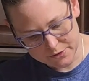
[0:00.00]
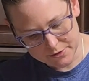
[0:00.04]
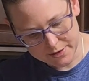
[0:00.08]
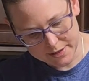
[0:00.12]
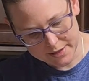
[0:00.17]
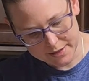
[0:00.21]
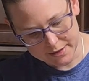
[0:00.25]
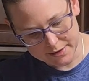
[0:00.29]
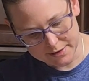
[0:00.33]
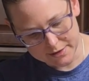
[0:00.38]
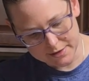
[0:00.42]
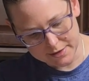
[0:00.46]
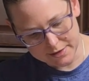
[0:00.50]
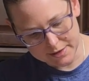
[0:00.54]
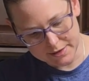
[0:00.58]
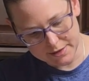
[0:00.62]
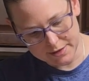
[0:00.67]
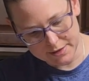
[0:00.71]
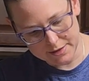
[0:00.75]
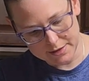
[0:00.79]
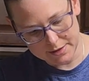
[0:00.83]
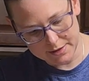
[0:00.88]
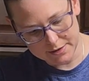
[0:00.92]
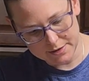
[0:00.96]
go ahead
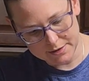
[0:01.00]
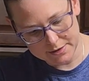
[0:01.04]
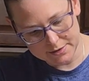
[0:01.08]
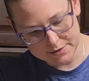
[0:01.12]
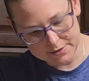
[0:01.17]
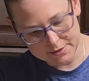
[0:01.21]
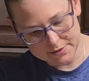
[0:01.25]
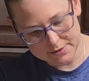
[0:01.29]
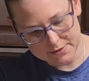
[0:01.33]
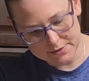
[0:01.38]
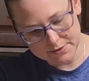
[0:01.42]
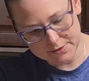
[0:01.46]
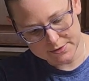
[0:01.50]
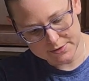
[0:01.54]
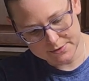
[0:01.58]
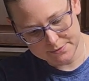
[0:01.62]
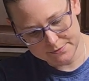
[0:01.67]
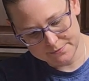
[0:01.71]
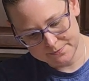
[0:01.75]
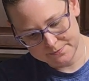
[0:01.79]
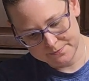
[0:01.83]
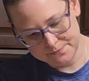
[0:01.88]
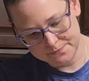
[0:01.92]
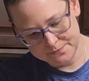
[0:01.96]
and
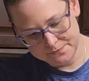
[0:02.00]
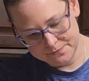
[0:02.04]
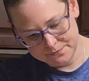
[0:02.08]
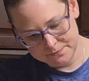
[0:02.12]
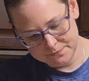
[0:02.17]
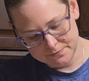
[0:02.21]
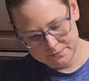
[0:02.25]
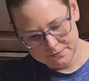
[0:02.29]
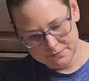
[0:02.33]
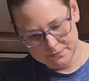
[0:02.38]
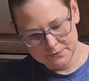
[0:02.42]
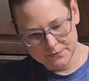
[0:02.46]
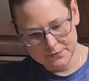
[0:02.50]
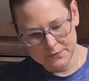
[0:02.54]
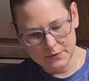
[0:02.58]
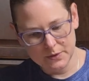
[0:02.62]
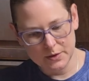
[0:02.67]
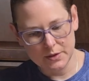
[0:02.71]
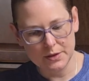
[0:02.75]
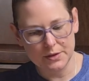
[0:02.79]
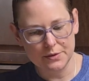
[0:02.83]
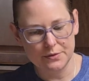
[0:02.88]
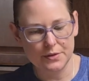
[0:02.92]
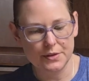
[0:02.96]

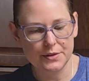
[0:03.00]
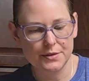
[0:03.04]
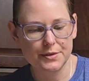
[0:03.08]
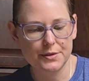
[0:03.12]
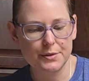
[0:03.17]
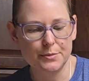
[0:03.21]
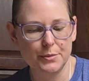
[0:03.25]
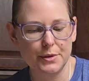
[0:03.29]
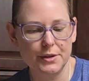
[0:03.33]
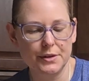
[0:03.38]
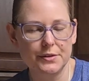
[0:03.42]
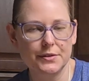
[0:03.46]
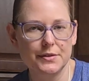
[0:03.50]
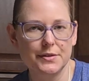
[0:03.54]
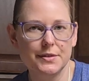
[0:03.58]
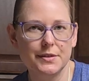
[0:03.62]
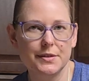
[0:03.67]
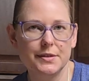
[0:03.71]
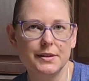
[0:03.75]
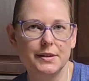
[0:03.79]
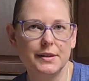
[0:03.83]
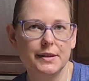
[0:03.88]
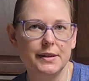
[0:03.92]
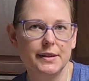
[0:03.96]
give this a mix
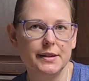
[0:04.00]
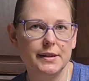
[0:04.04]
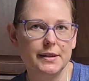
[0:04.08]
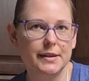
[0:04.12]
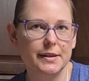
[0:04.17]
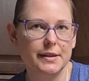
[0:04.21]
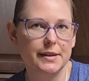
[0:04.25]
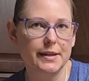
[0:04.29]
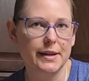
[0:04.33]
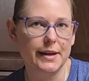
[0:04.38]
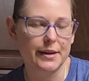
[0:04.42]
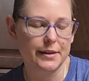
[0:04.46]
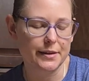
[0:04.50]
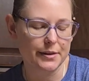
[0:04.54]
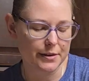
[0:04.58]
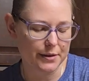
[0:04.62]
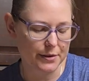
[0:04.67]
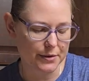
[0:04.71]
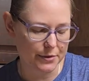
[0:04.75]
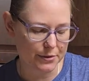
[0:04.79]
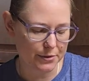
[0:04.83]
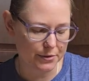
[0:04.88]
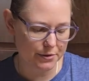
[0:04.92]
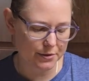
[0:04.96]

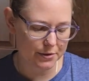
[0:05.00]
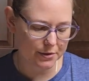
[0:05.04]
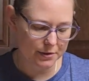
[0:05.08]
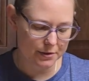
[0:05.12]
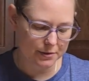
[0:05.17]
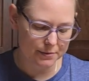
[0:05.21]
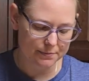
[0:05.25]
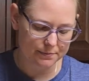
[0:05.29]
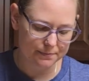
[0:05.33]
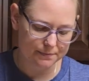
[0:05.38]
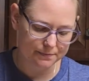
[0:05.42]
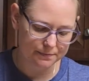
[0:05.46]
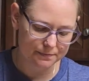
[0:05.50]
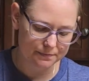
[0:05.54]
together.